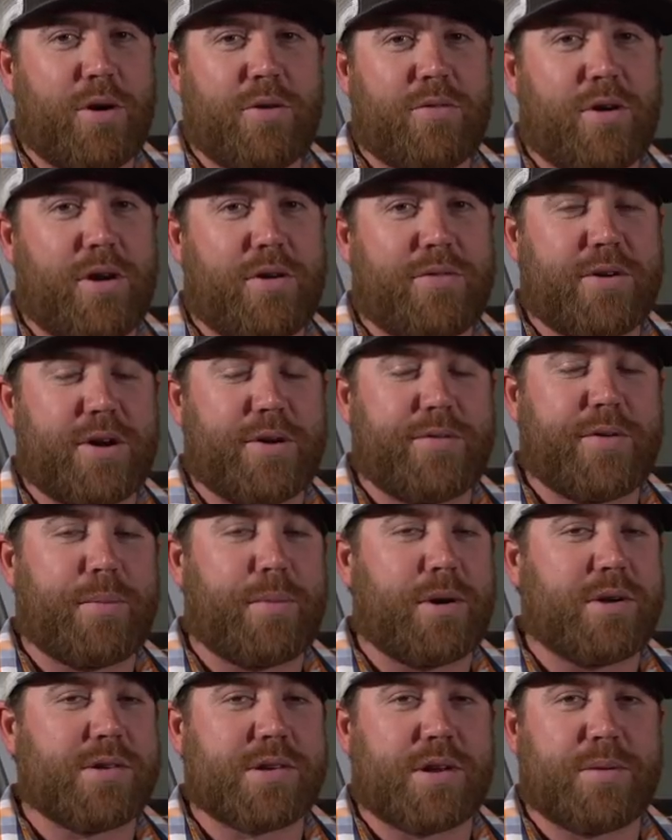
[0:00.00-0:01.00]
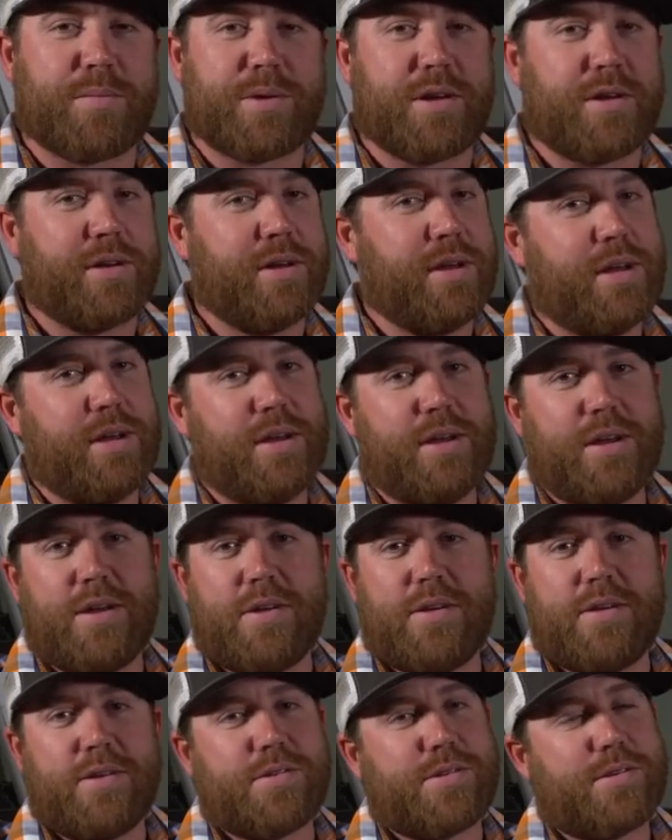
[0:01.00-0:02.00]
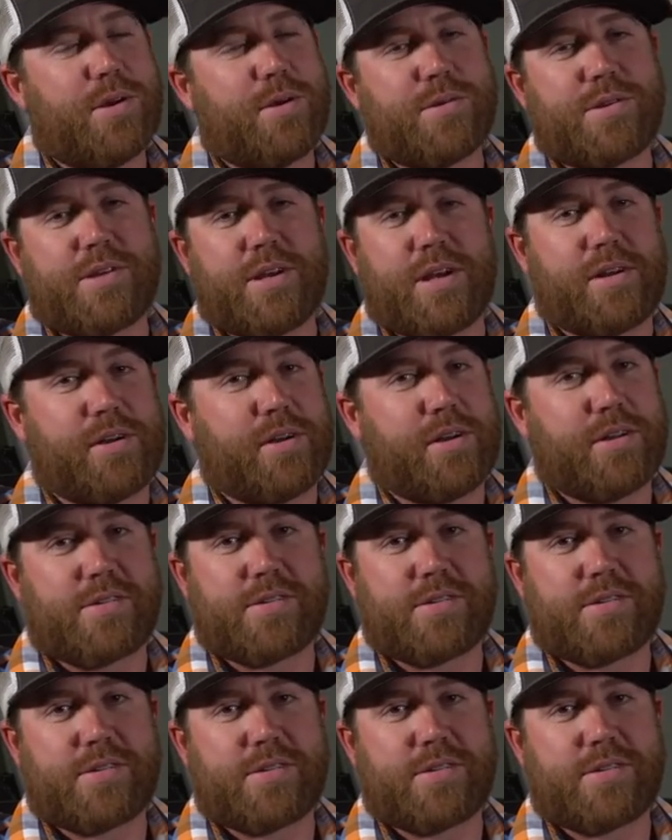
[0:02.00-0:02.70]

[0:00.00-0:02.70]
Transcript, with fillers: overall for November is going to be so standard.